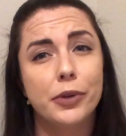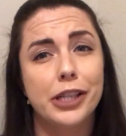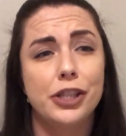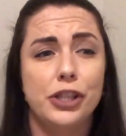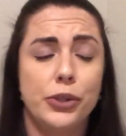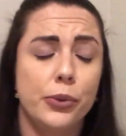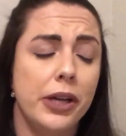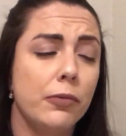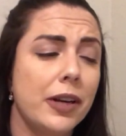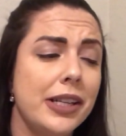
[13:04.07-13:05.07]
what I do,
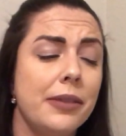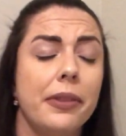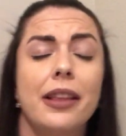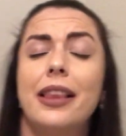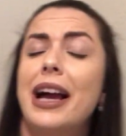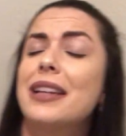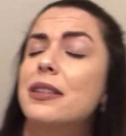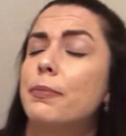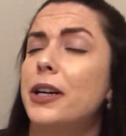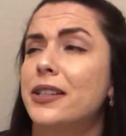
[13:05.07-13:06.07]
and what I did with the
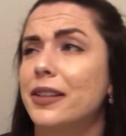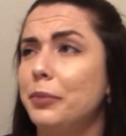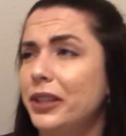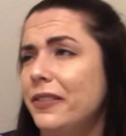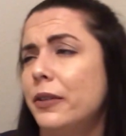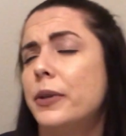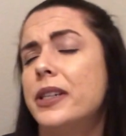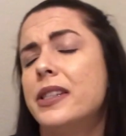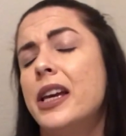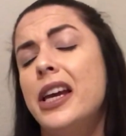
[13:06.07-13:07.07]
last box, I believe it
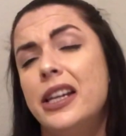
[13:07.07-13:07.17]
was,